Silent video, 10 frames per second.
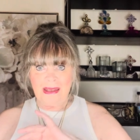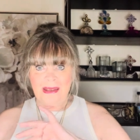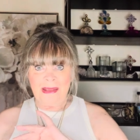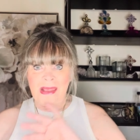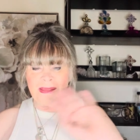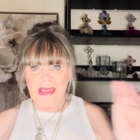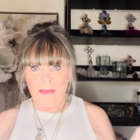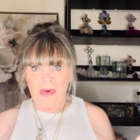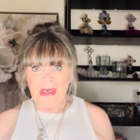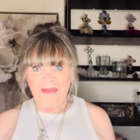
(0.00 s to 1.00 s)
and then they
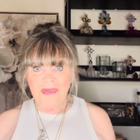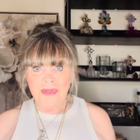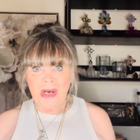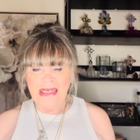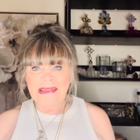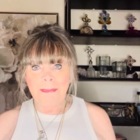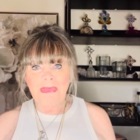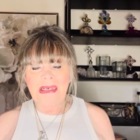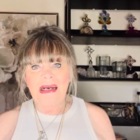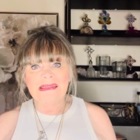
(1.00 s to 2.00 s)
went off to try
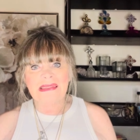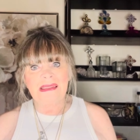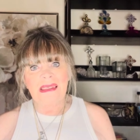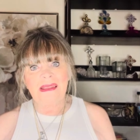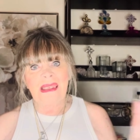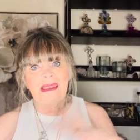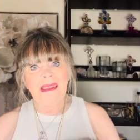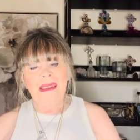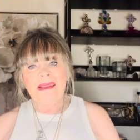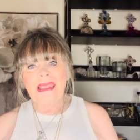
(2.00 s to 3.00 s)
something else. And then they,
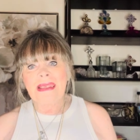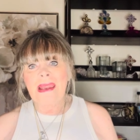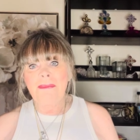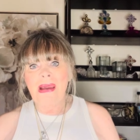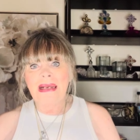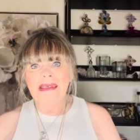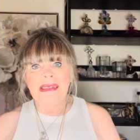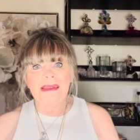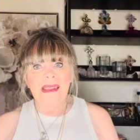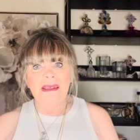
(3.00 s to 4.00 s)
they came back
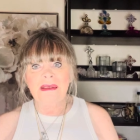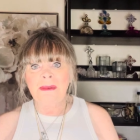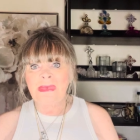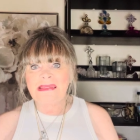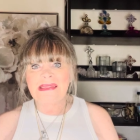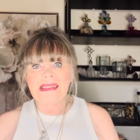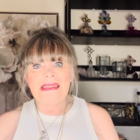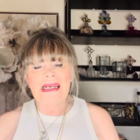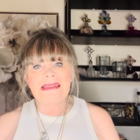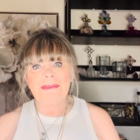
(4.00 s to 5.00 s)
again. They go, oh, my skin
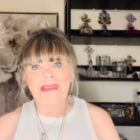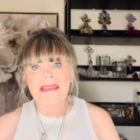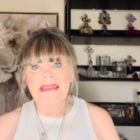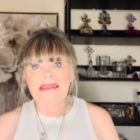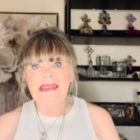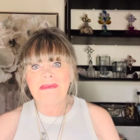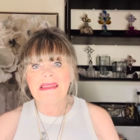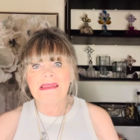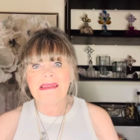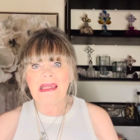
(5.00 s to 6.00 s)
hasn't been the same
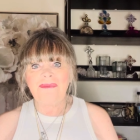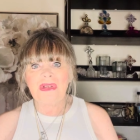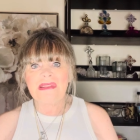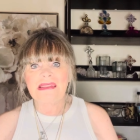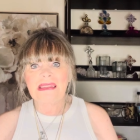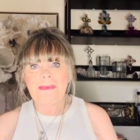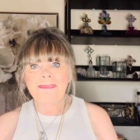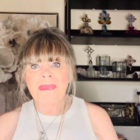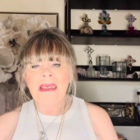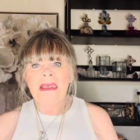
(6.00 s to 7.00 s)
since I've used it.
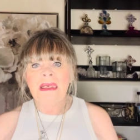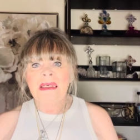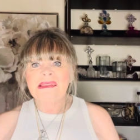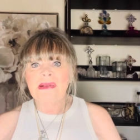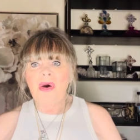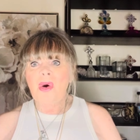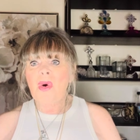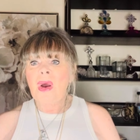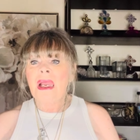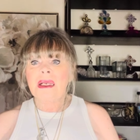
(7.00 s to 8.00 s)

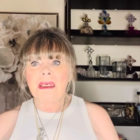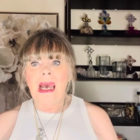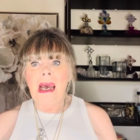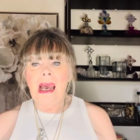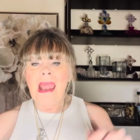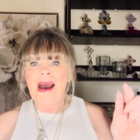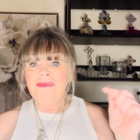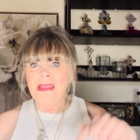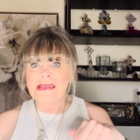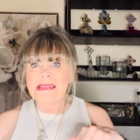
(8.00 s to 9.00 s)
So uh, I have
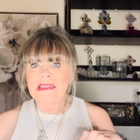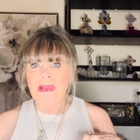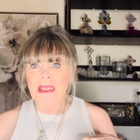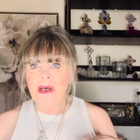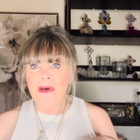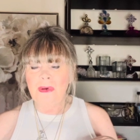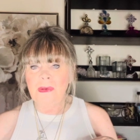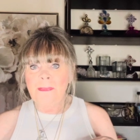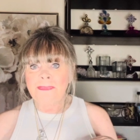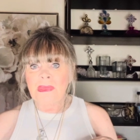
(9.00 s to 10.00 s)
the links below